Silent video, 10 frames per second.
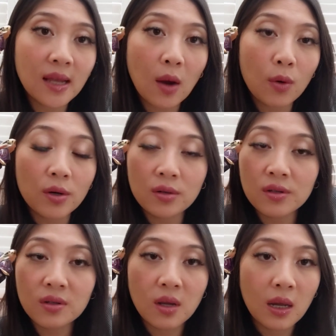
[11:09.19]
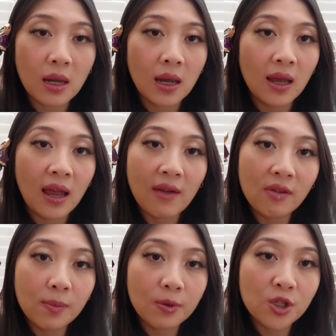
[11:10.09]
hours,
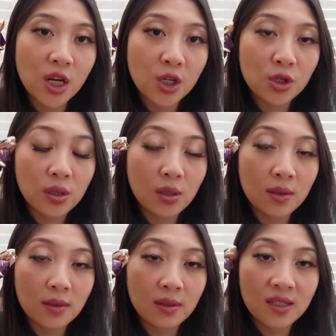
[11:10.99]
heavy projection.